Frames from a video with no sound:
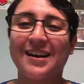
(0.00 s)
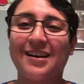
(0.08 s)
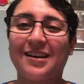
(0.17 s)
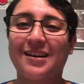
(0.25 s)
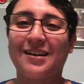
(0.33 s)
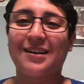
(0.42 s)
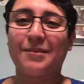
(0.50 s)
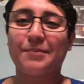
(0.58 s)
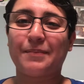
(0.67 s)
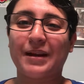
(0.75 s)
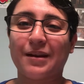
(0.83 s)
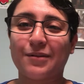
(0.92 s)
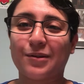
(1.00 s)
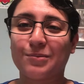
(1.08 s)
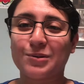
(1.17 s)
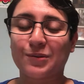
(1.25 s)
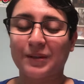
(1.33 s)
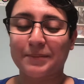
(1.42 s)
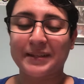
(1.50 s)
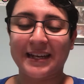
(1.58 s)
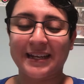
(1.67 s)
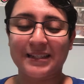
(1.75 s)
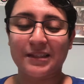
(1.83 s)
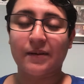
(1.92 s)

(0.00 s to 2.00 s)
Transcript: my other homeschool updates.